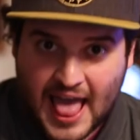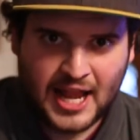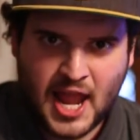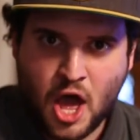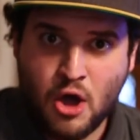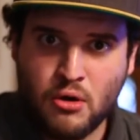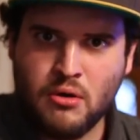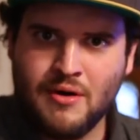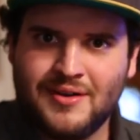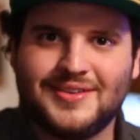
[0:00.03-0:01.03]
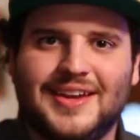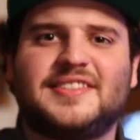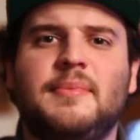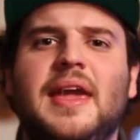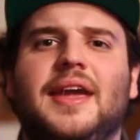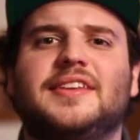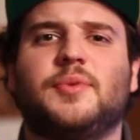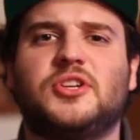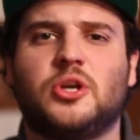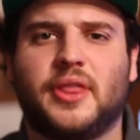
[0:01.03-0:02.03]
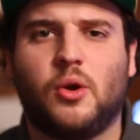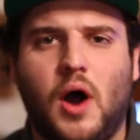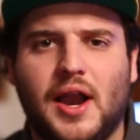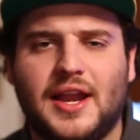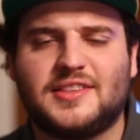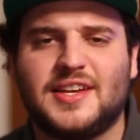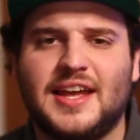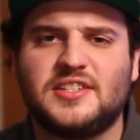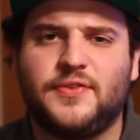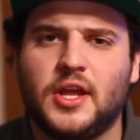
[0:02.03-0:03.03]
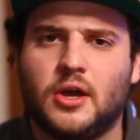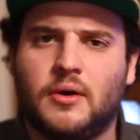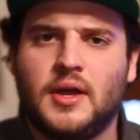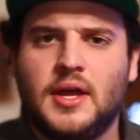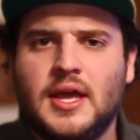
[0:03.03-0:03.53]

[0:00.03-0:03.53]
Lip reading: Hello, it's me, it's Rich on the Quan, and in today's video,